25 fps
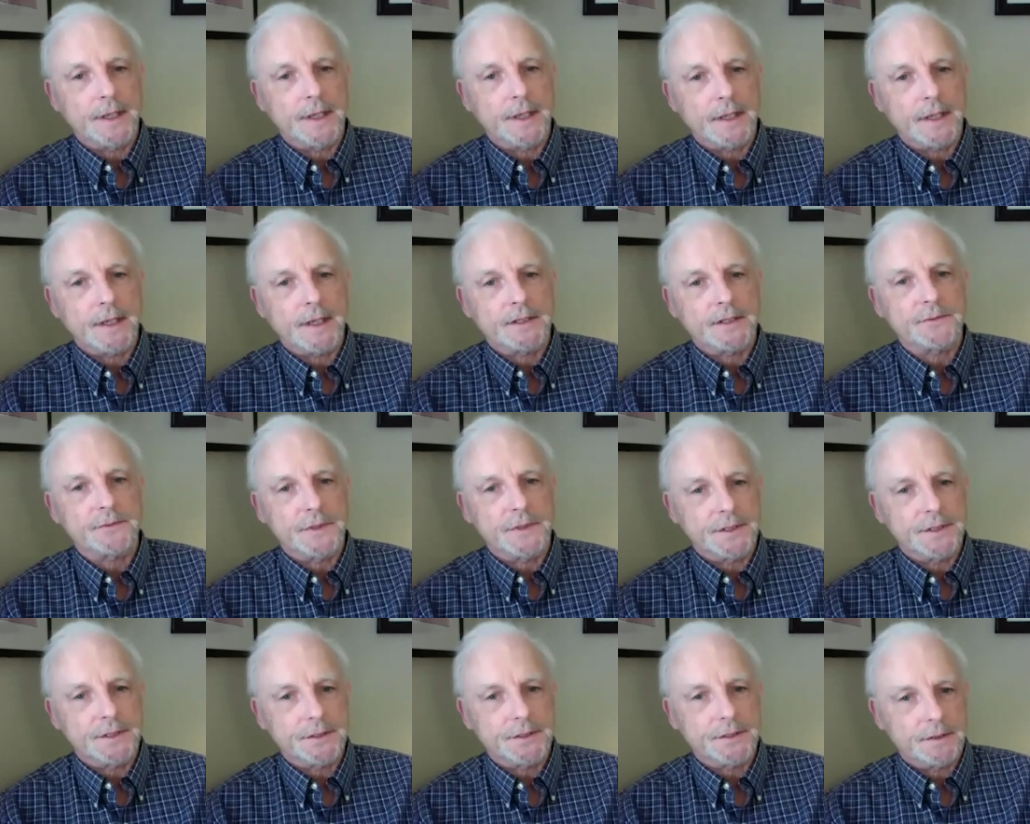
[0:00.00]
as we
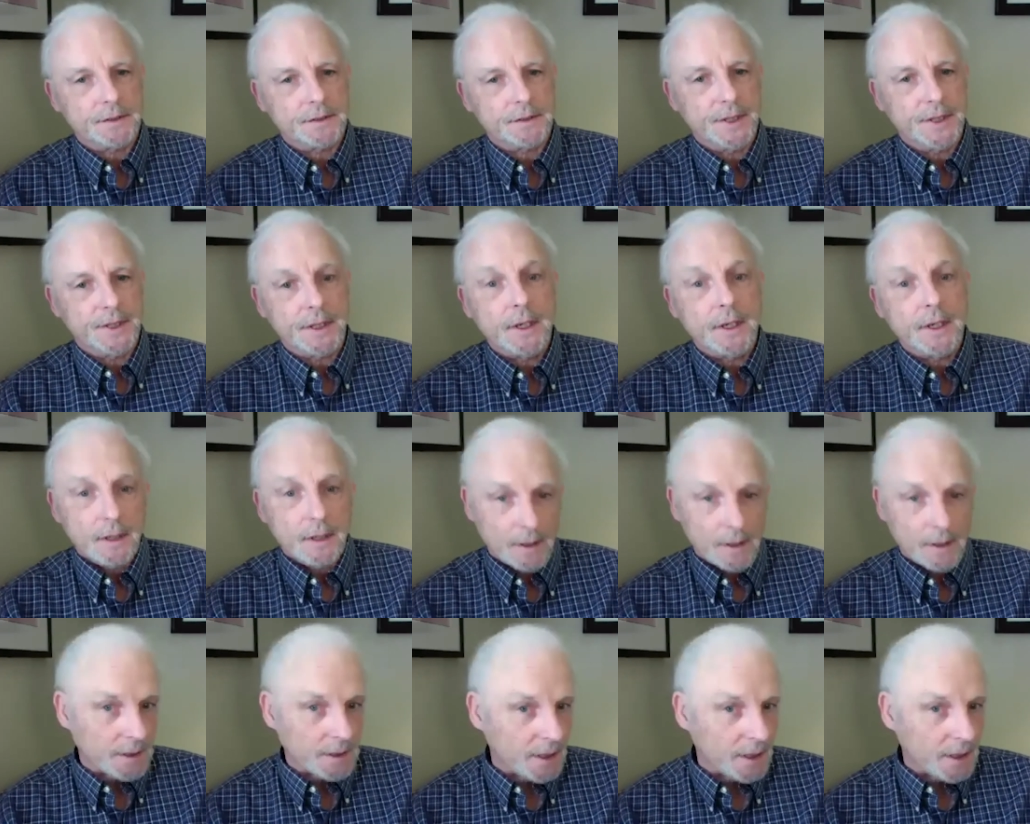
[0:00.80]
should be on
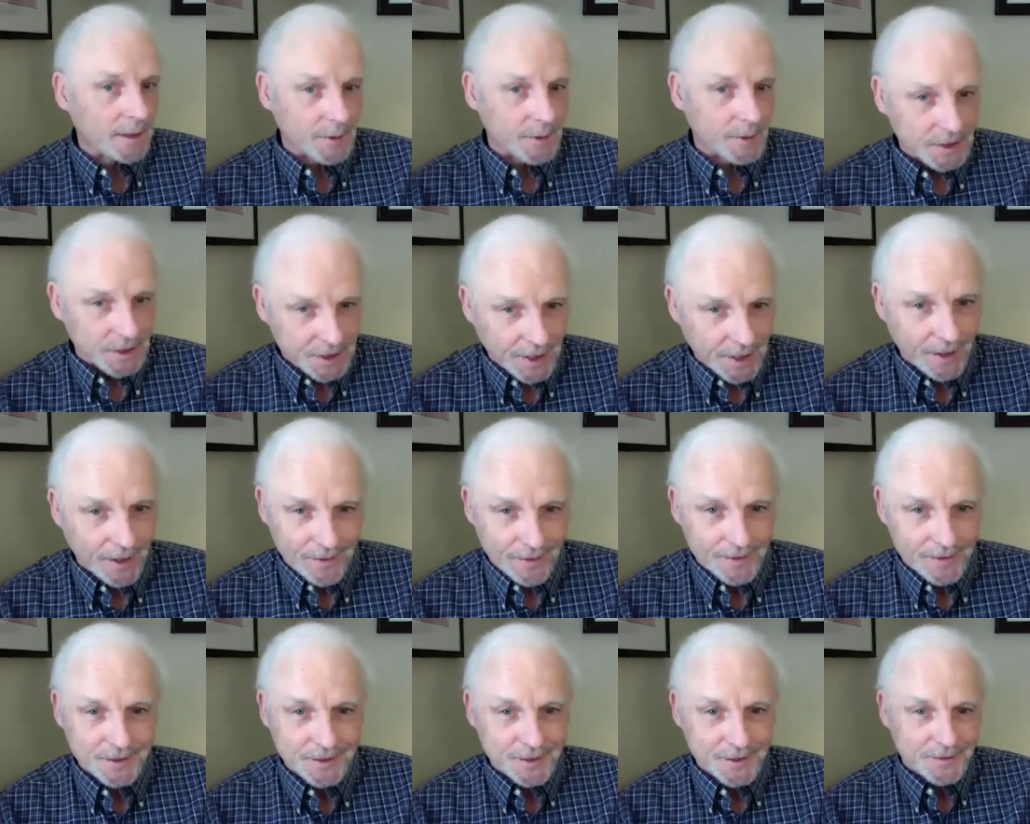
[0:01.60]
the climate
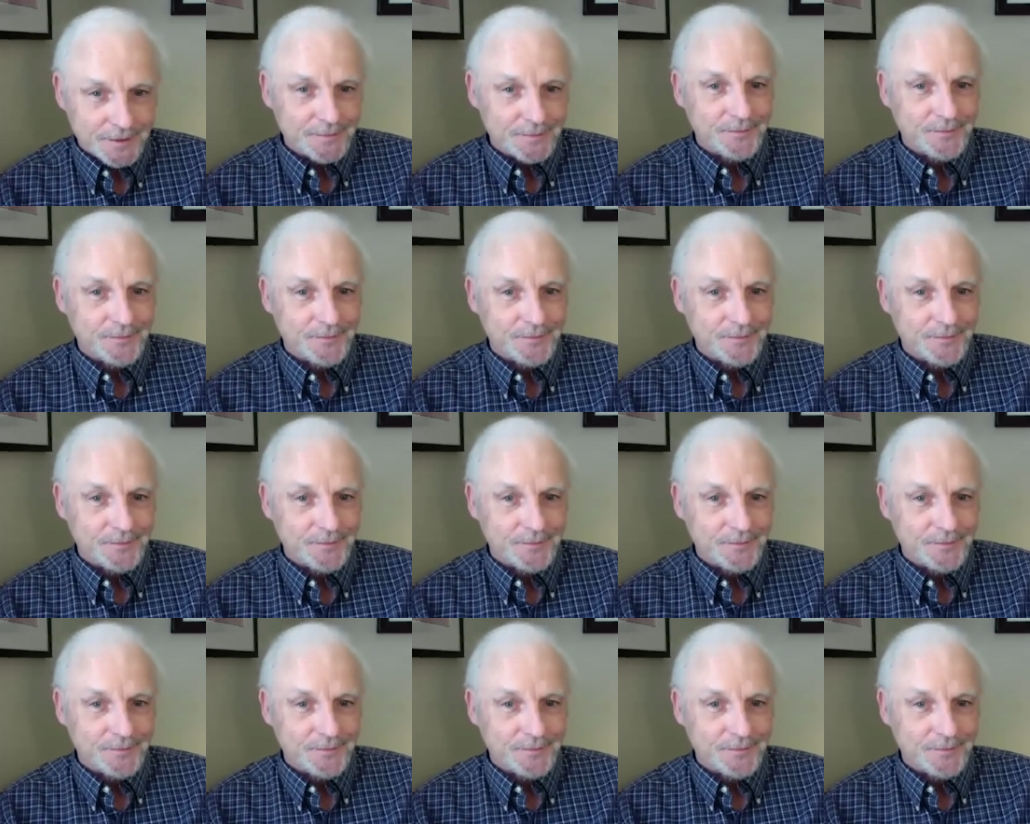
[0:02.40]
challenge.